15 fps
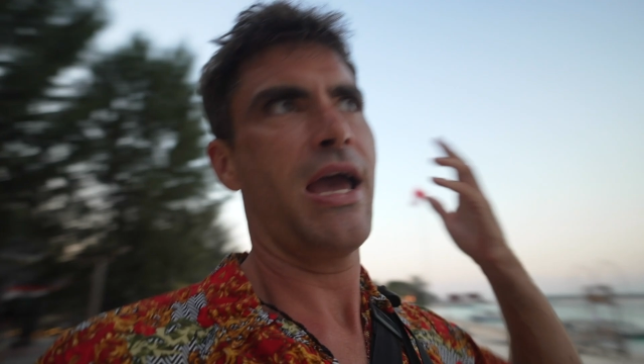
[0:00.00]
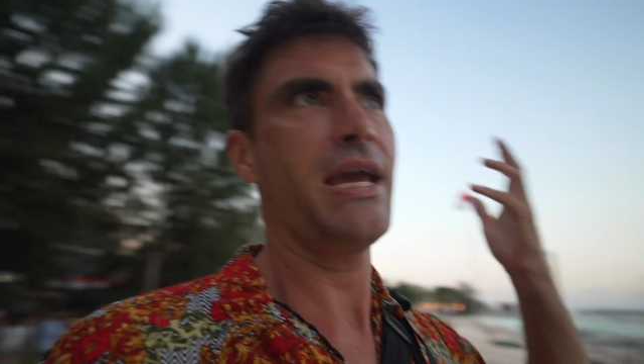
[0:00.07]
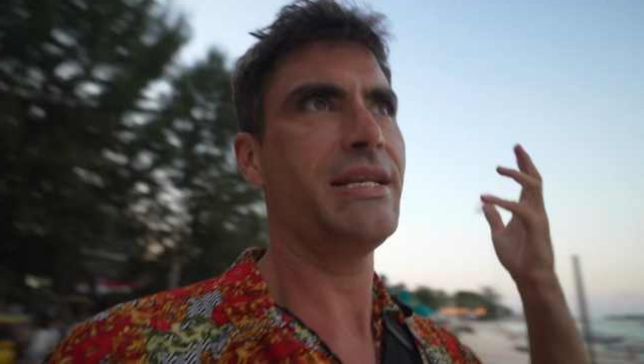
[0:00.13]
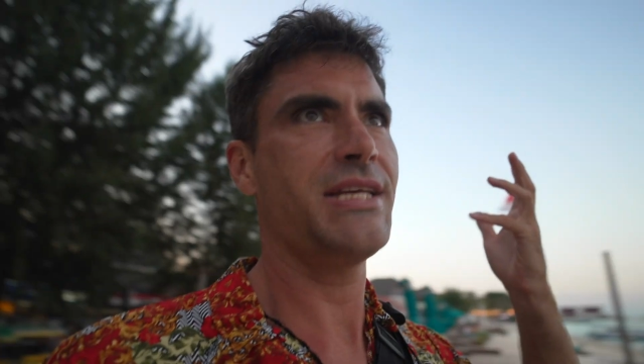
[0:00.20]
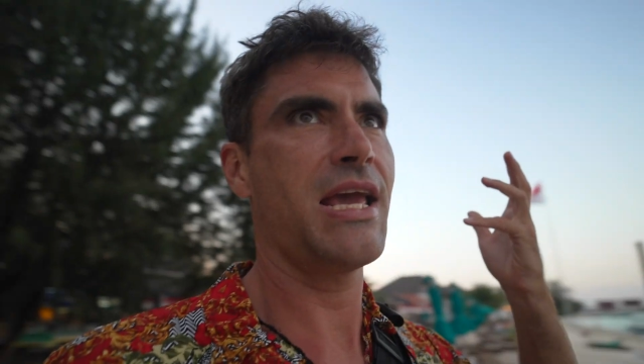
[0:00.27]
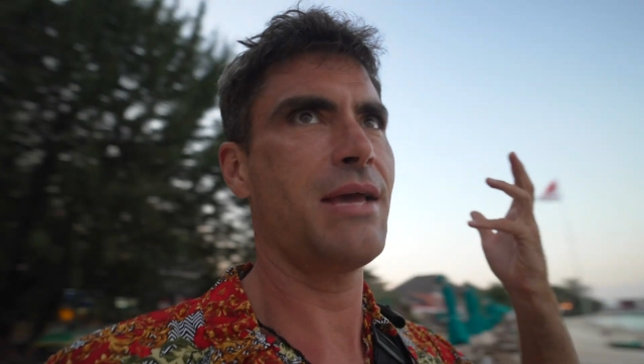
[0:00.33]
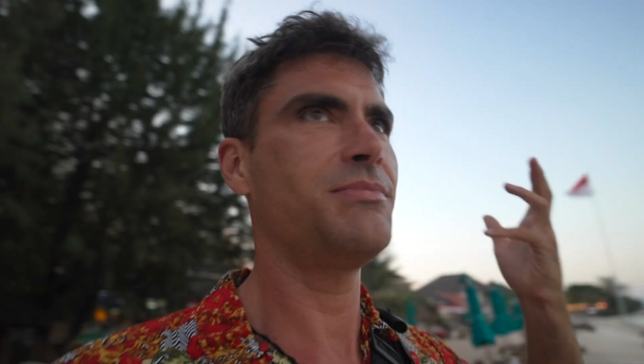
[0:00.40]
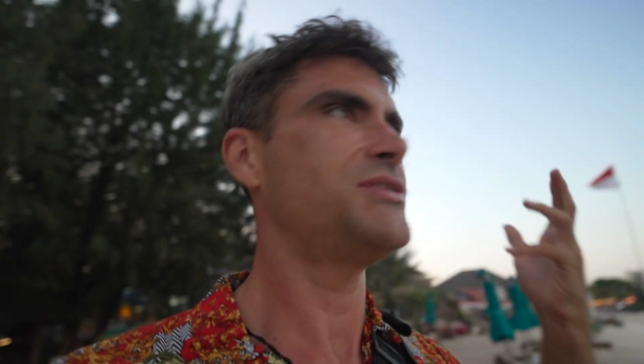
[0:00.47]

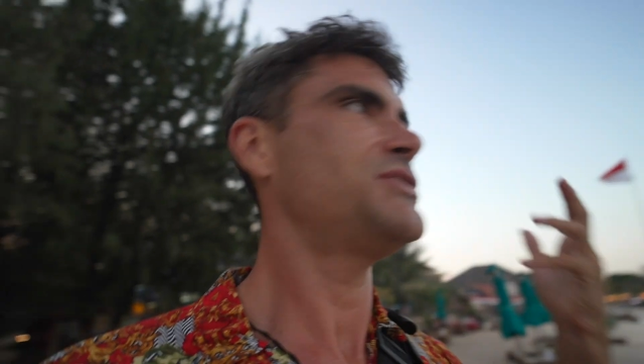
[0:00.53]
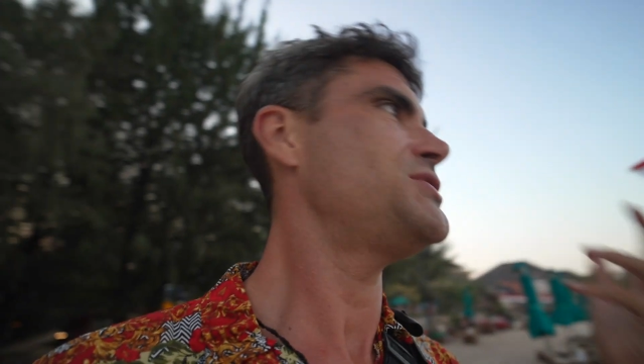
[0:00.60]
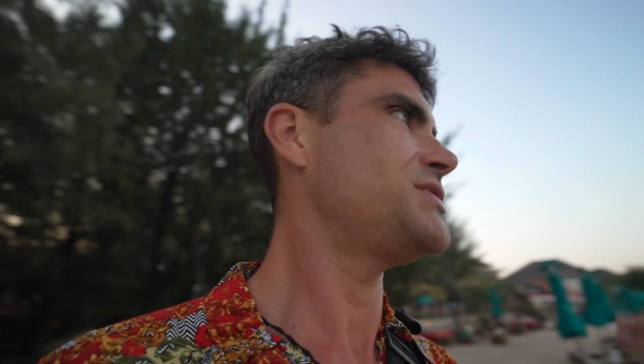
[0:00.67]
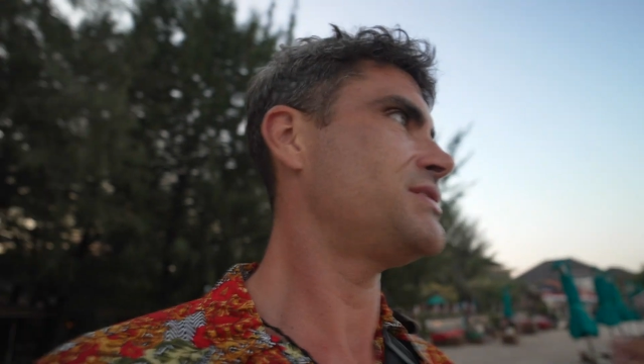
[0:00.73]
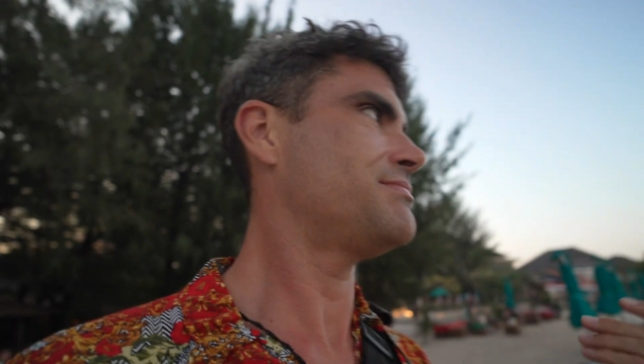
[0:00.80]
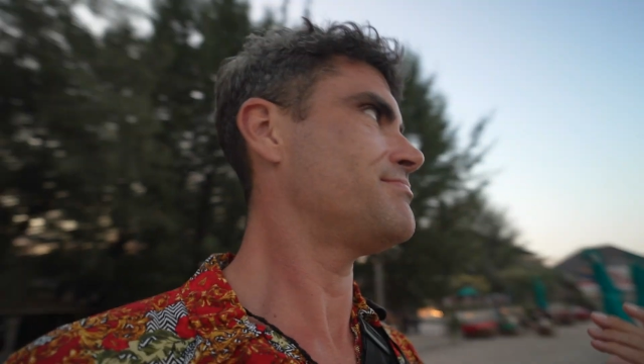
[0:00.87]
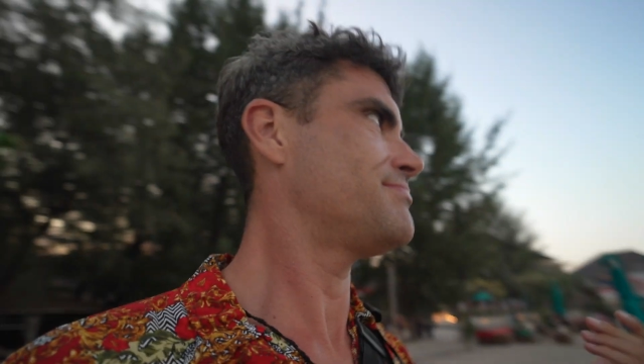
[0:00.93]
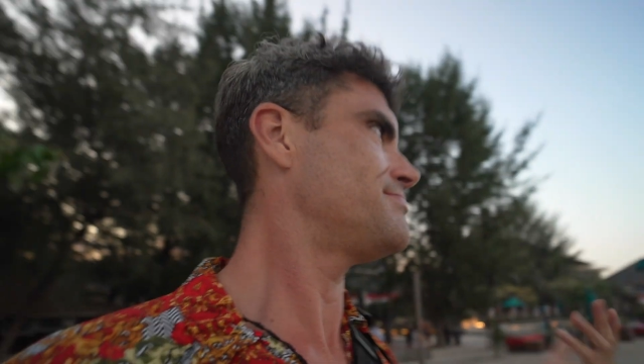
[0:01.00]
ATMs are
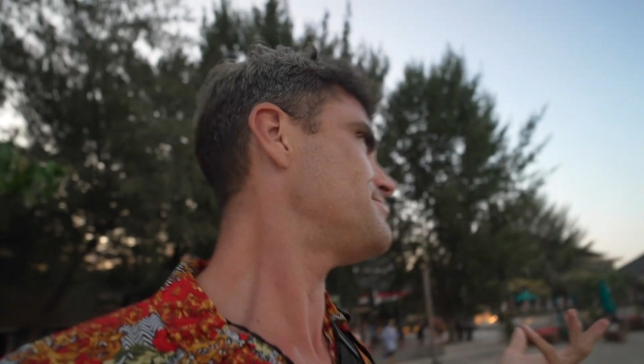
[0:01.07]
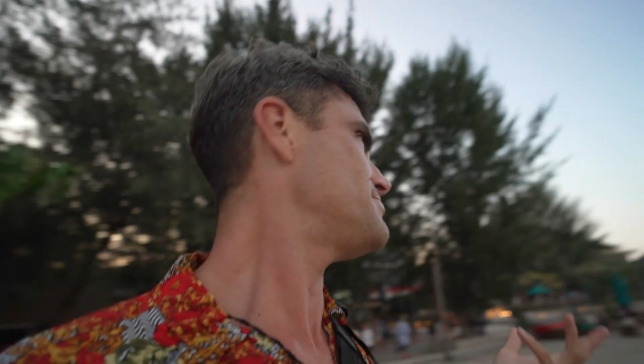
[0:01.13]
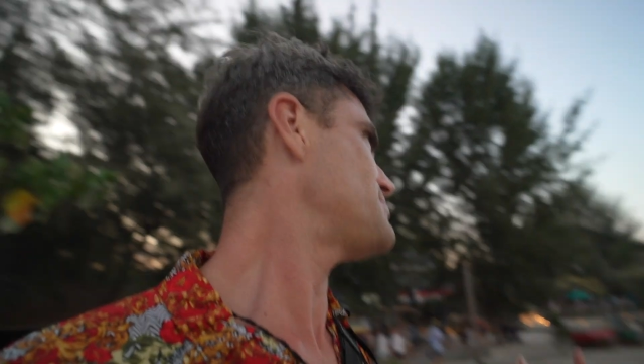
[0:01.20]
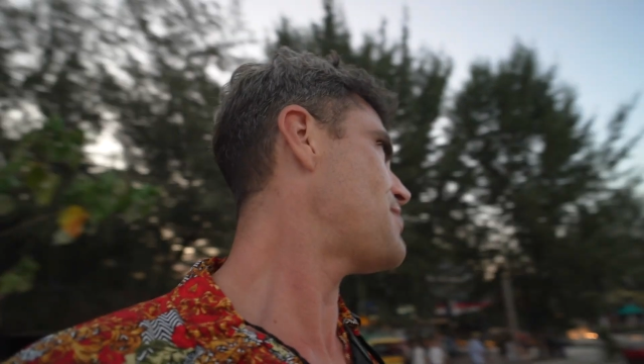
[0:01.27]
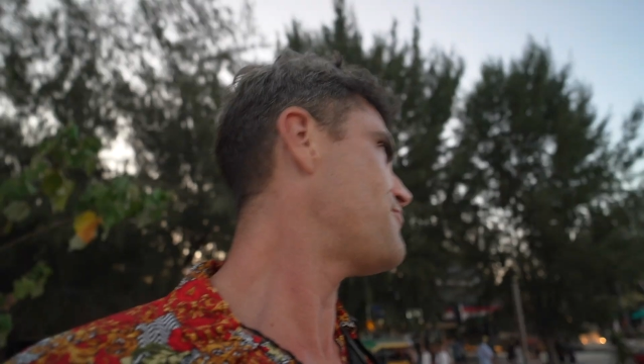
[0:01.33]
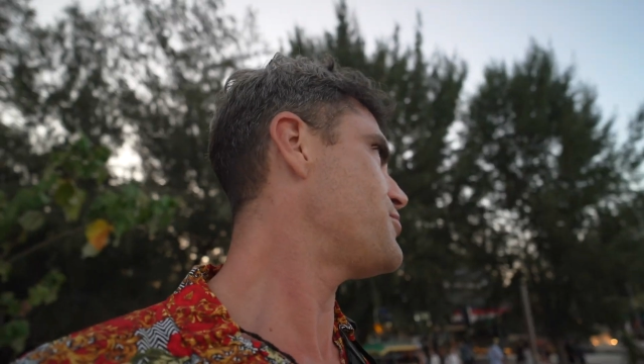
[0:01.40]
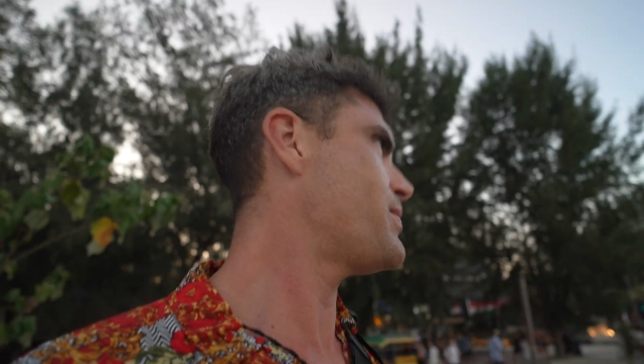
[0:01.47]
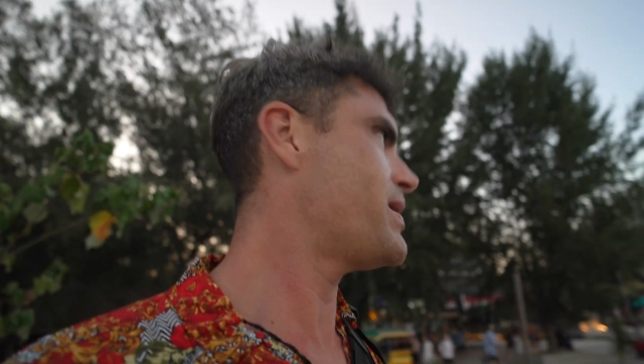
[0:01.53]
just
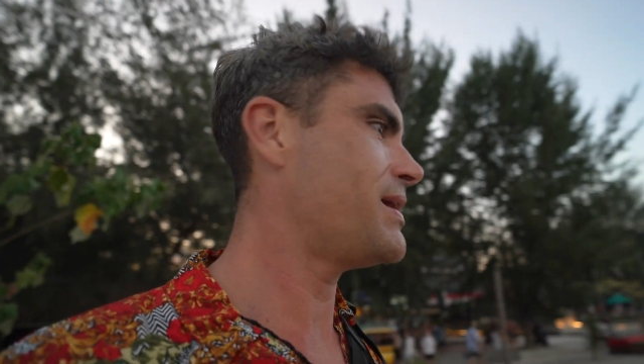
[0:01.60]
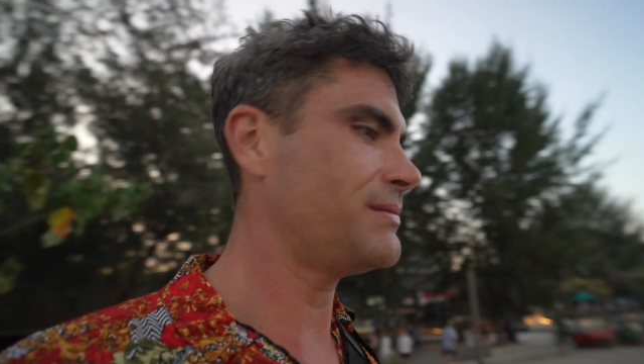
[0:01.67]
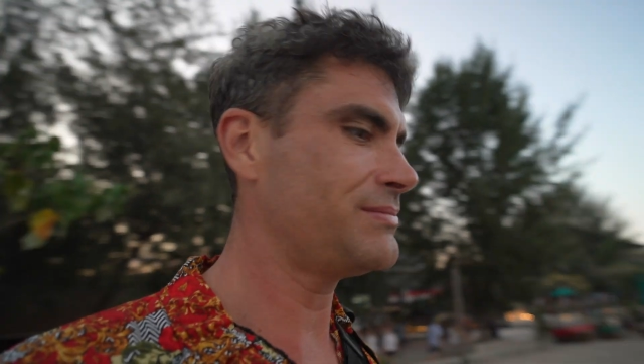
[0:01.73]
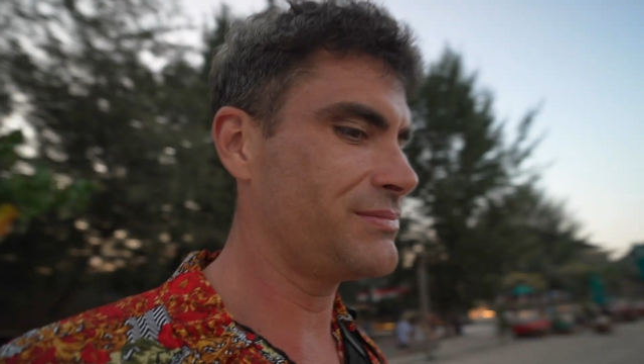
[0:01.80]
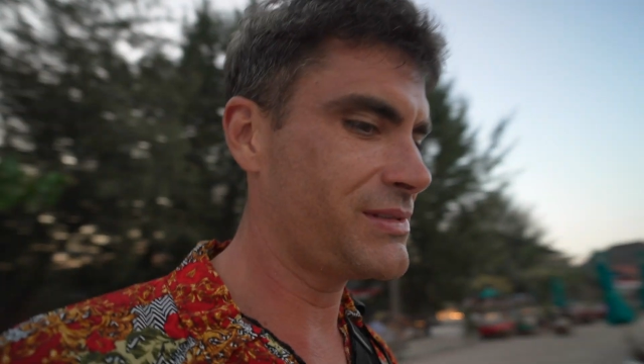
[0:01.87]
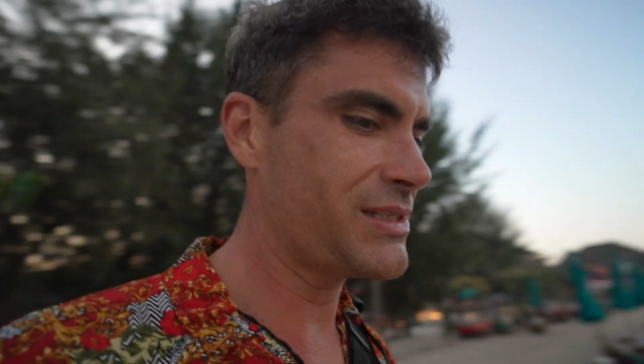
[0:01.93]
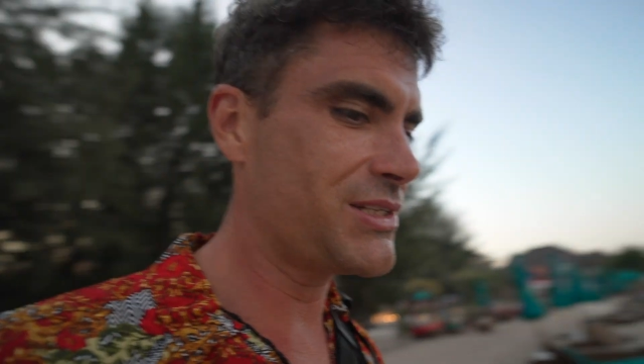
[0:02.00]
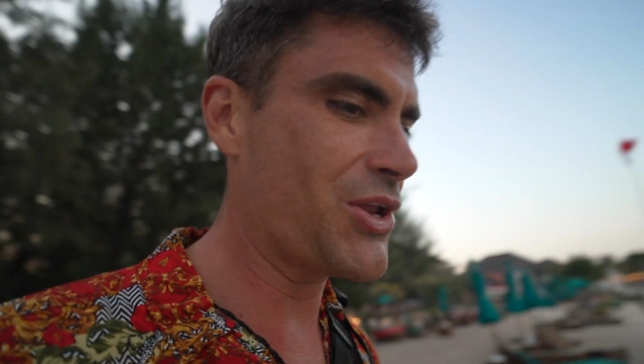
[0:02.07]
everywhere.
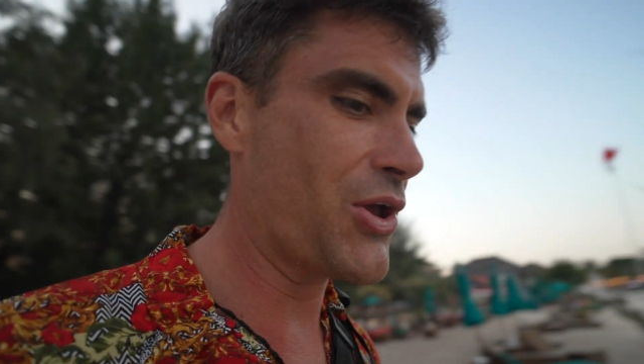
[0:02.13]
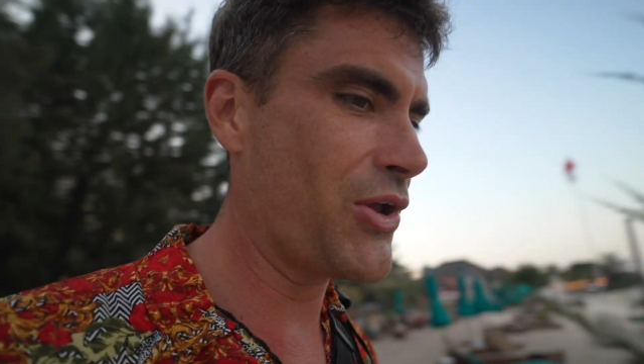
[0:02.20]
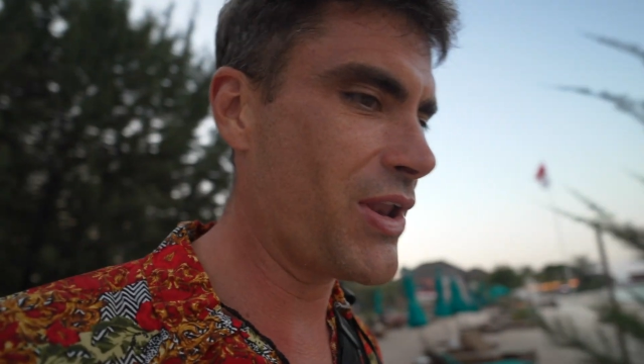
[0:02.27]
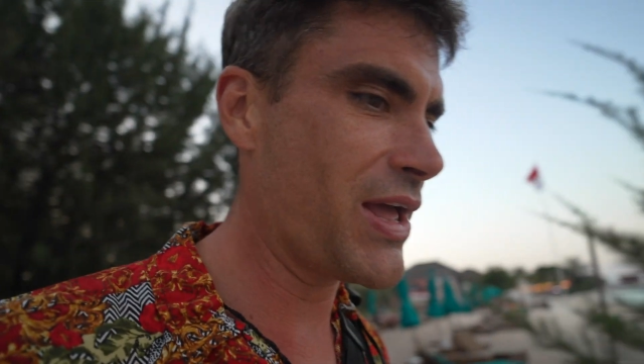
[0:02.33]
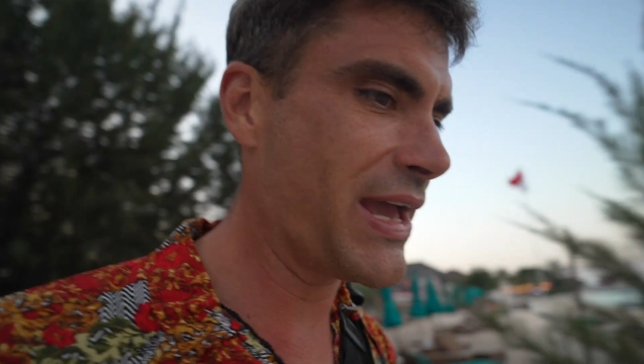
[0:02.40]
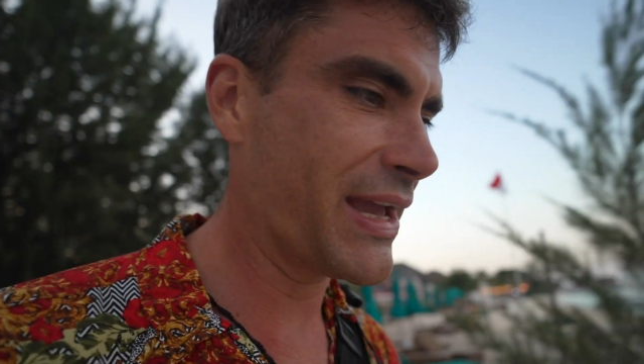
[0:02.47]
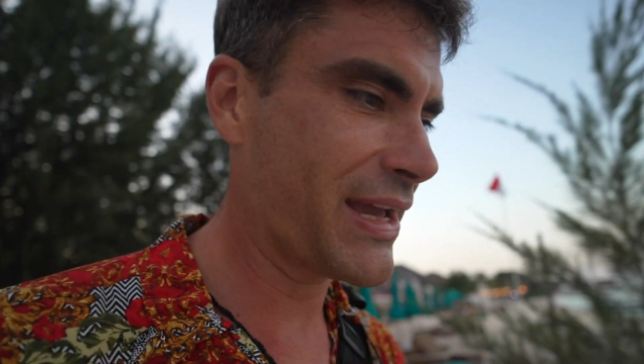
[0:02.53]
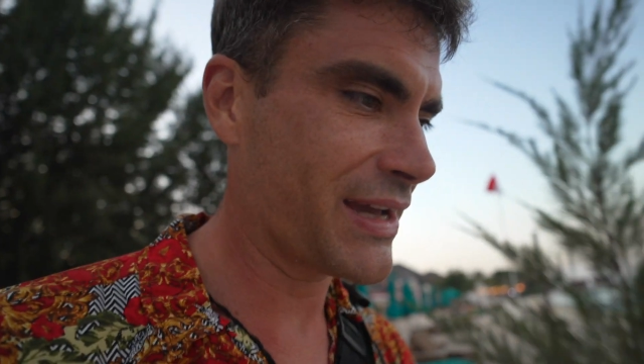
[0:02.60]
There's no
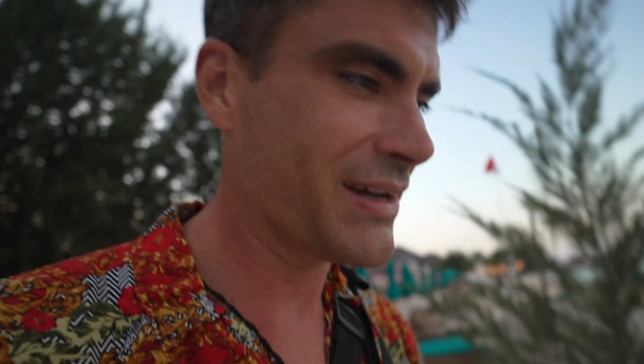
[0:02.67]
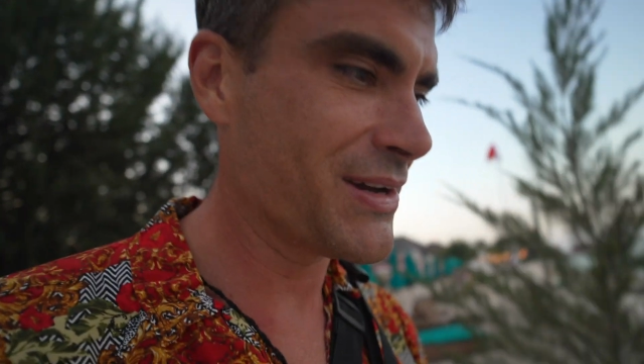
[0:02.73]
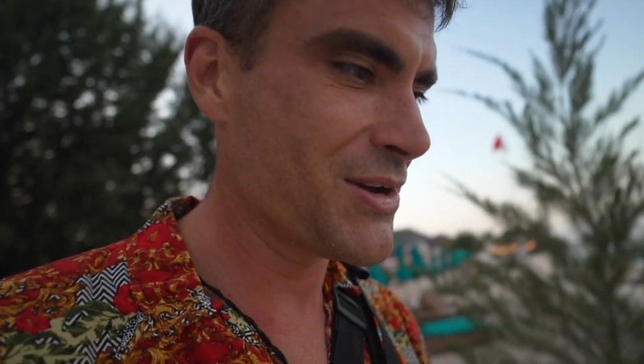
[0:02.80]
like